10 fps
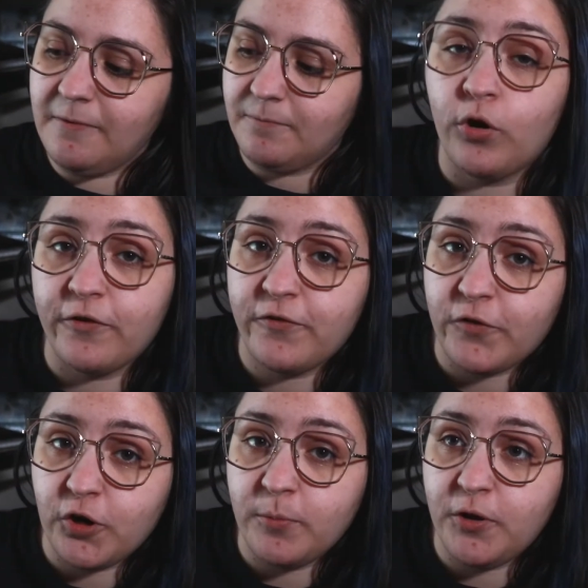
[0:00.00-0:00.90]
or
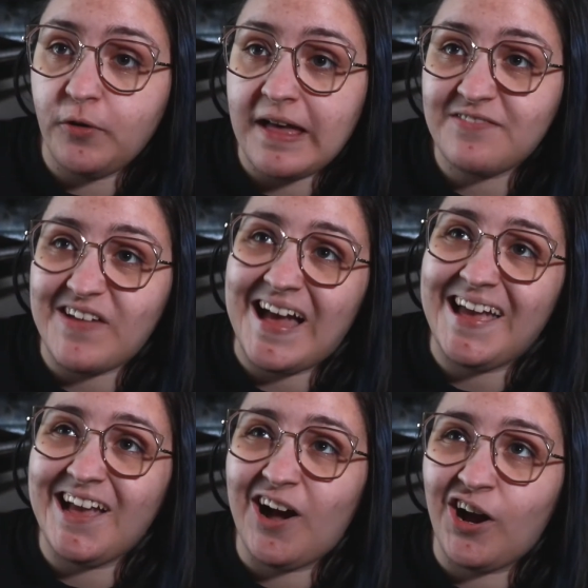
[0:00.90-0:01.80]
Firmoo,
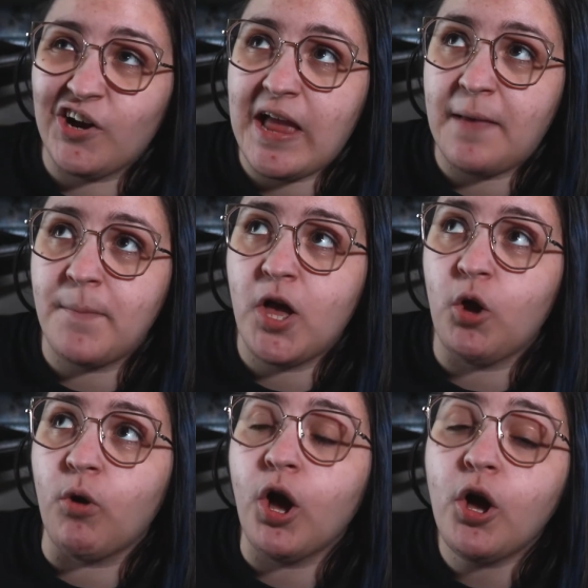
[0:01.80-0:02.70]

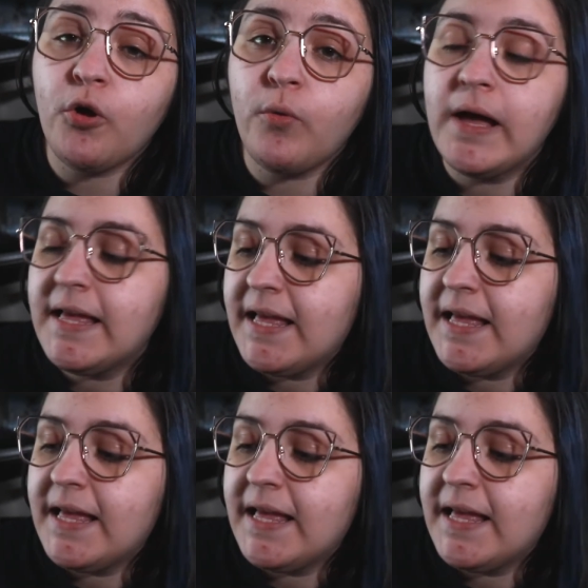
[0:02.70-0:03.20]
Firmoo,